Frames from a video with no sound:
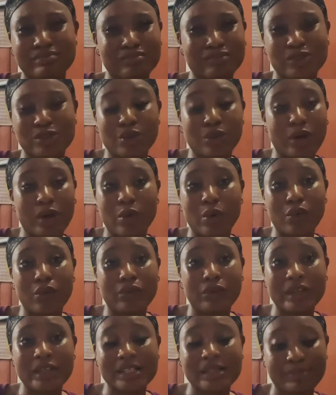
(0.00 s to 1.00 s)
do a whole
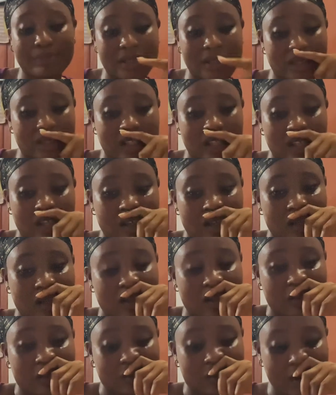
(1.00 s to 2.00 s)
face beat.
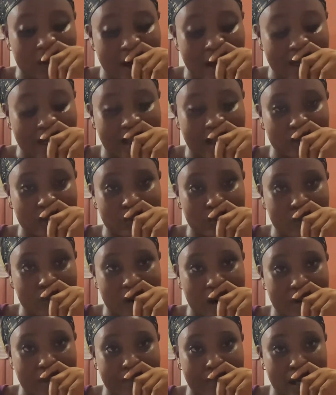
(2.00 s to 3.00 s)
So yeah, that's what
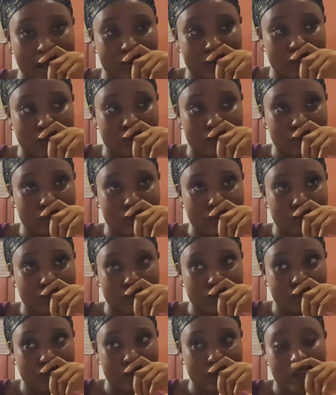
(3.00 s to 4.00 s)
we're about to
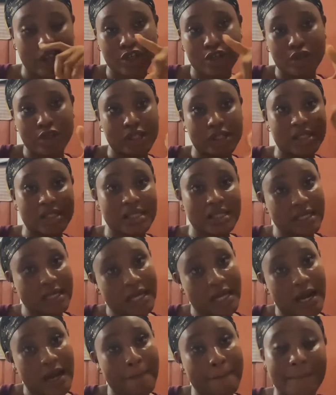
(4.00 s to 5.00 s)
do, and you're gonna stick
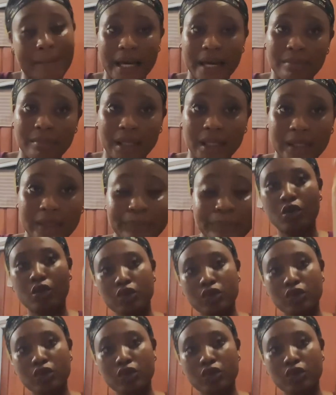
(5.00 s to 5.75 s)
by me. Will